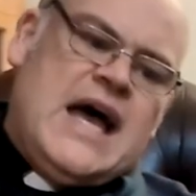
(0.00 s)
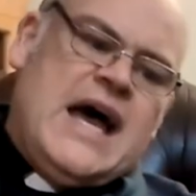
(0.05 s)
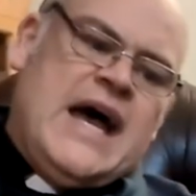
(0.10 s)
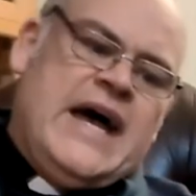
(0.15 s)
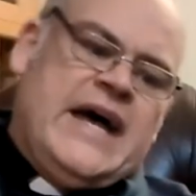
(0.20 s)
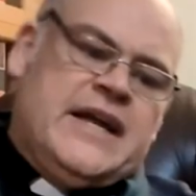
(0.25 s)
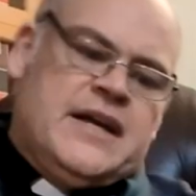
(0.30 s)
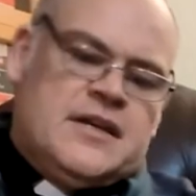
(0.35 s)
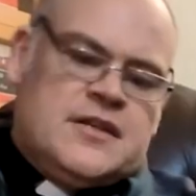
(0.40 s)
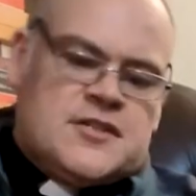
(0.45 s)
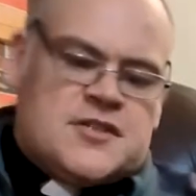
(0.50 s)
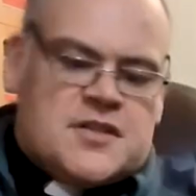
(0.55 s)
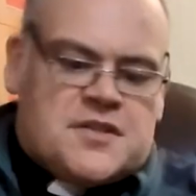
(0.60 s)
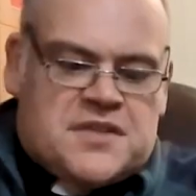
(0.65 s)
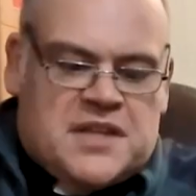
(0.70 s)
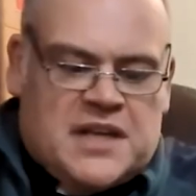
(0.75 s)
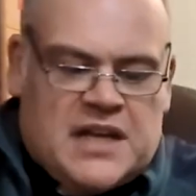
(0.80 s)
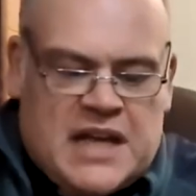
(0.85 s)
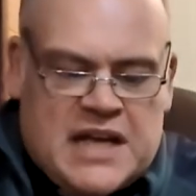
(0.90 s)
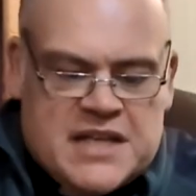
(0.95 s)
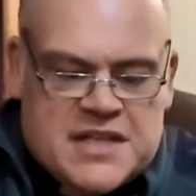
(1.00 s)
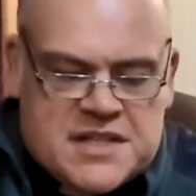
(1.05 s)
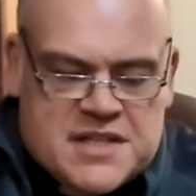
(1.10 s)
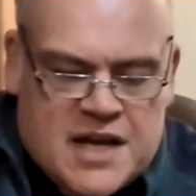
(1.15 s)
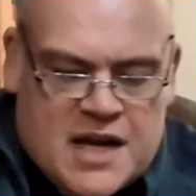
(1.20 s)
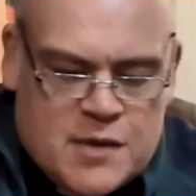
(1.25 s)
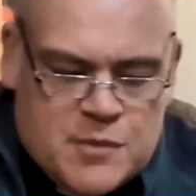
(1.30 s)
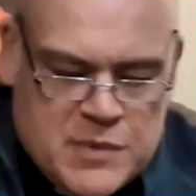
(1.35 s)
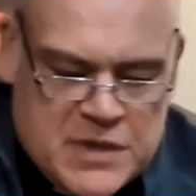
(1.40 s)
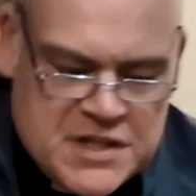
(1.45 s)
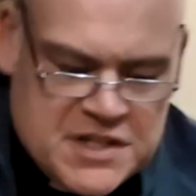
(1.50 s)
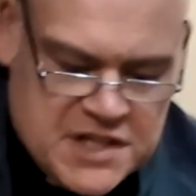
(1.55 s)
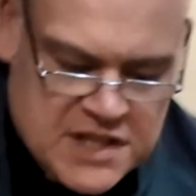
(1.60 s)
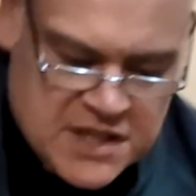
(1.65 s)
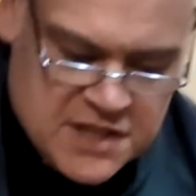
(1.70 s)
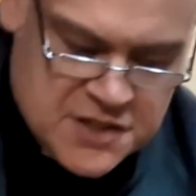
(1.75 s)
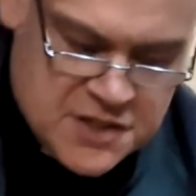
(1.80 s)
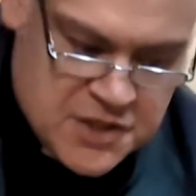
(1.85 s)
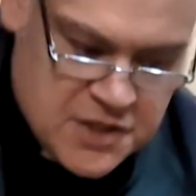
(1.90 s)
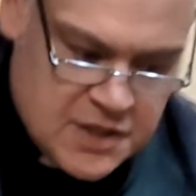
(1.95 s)
And the last time we
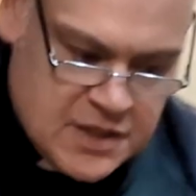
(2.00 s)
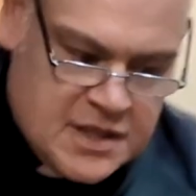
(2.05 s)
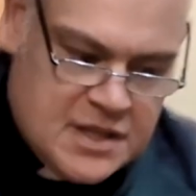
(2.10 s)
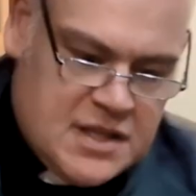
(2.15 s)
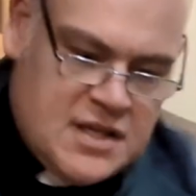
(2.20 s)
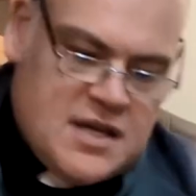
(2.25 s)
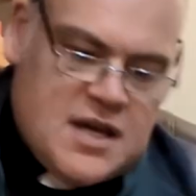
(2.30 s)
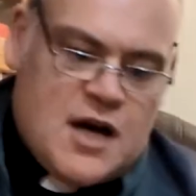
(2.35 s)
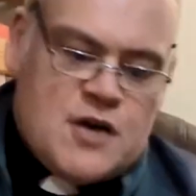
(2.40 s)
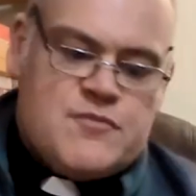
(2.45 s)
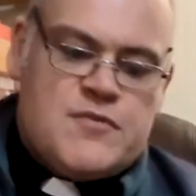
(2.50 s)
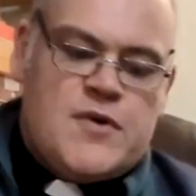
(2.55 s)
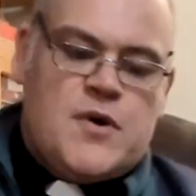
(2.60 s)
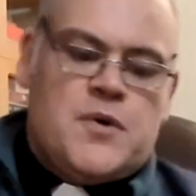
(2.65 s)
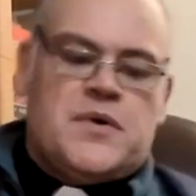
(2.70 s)
did a